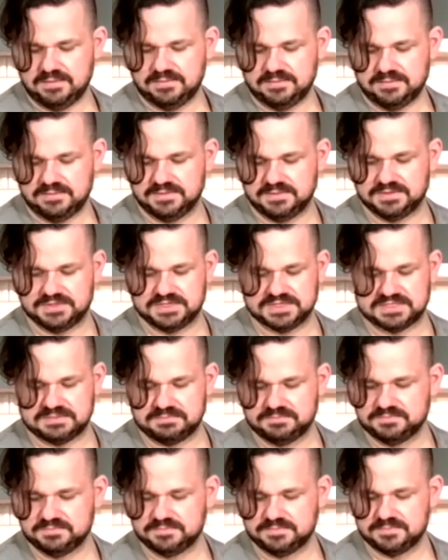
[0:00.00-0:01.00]
And just
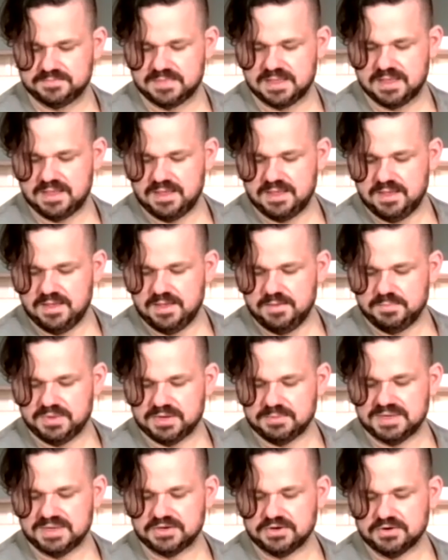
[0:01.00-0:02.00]
put
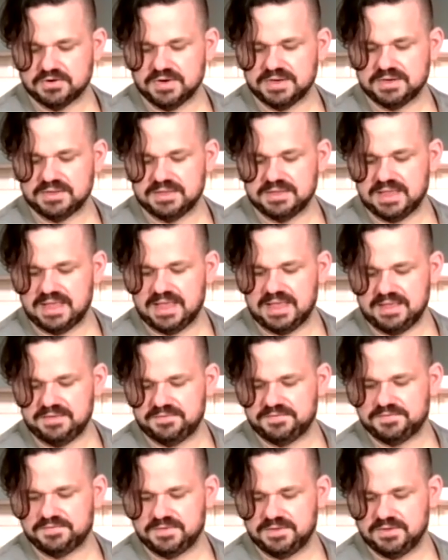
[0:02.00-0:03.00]
them on your griddle.
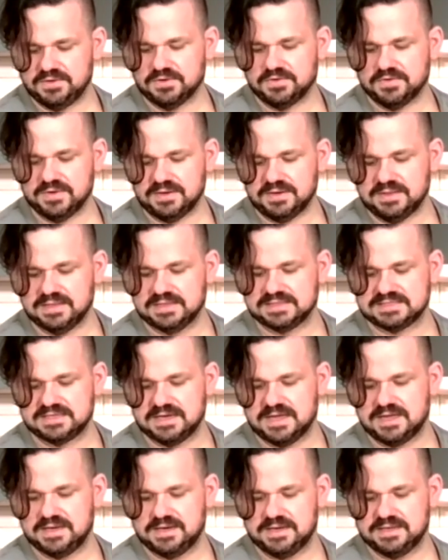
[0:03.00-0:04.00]
If your griddle is
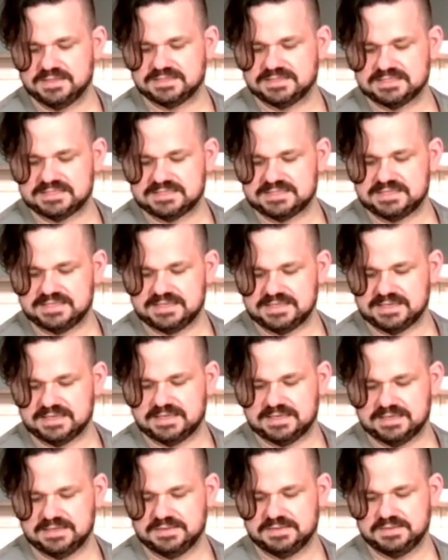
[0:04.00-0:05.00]
not
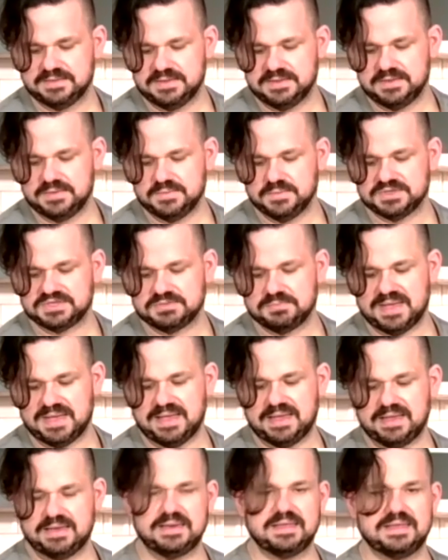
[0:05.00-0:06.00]
non-stick, which
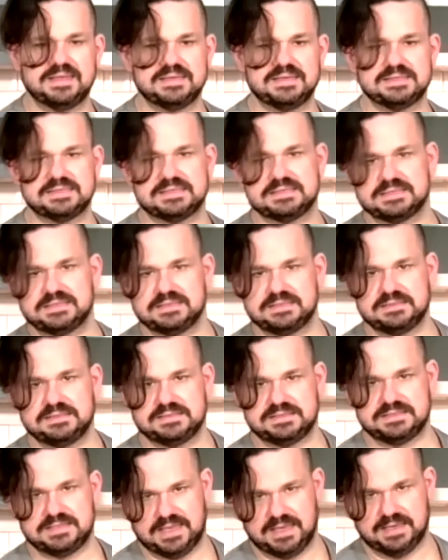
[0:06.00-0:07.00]
mine is
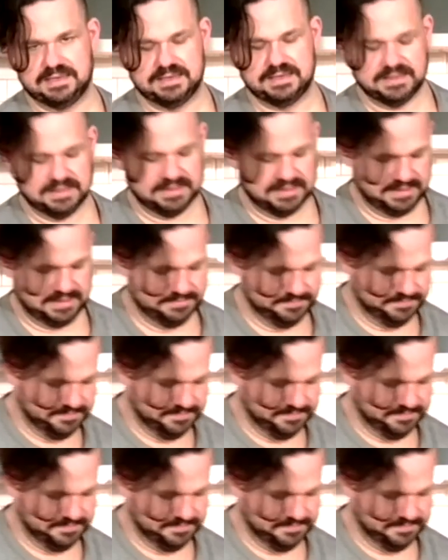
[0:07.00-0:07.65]
technically,